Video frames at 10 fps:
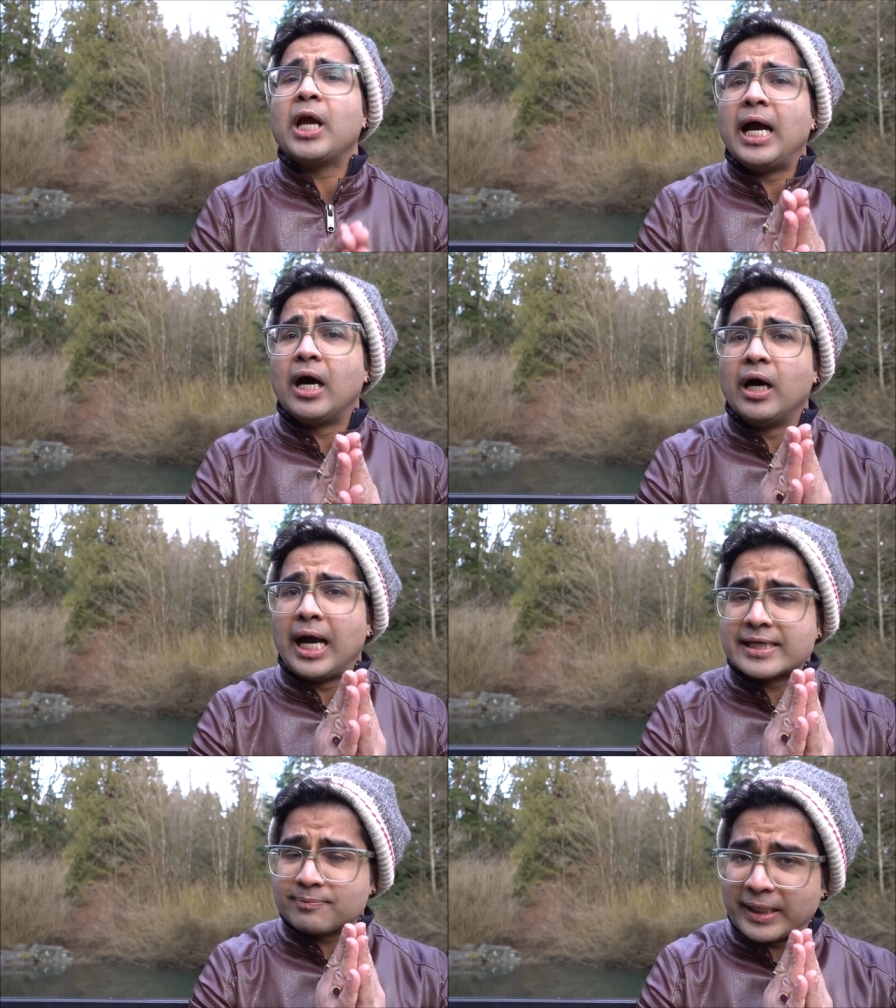
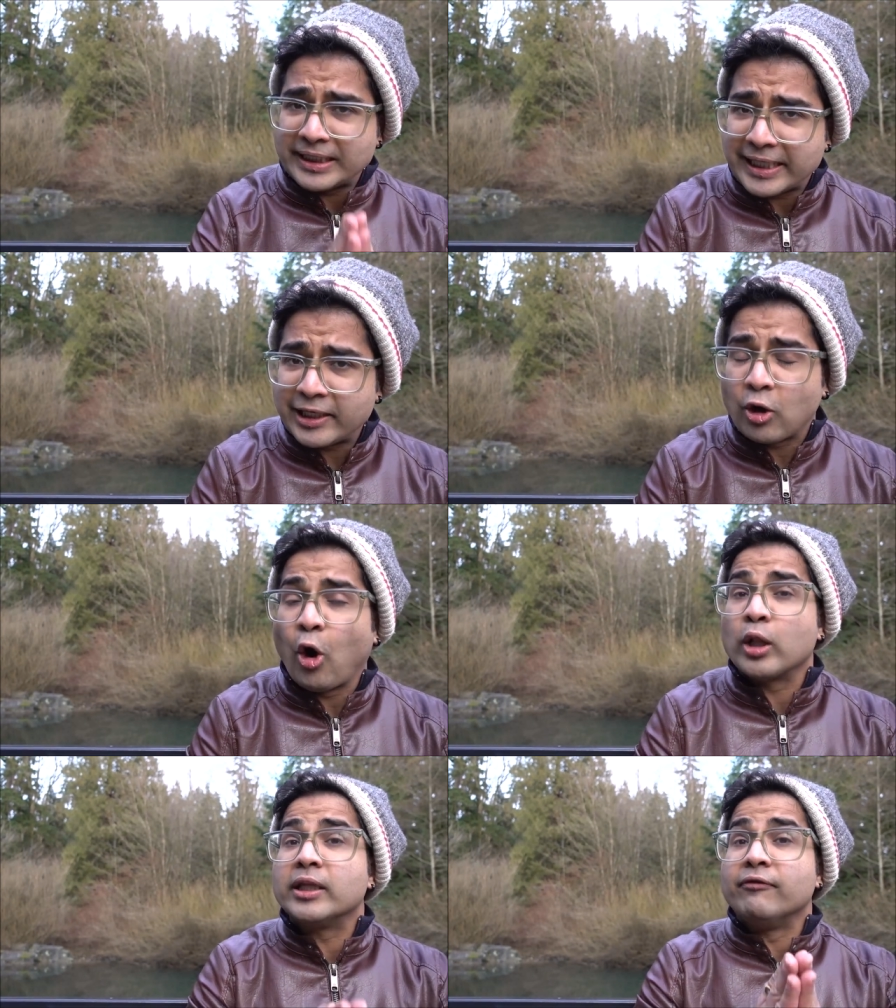as my take
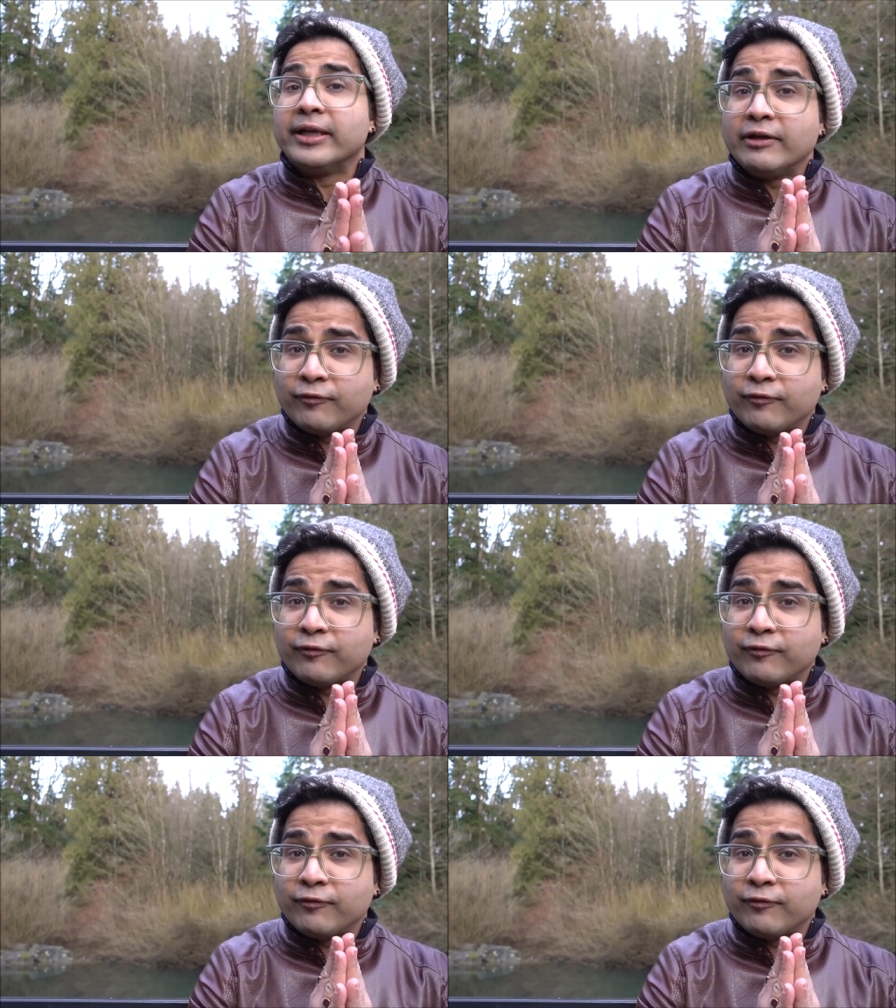on the very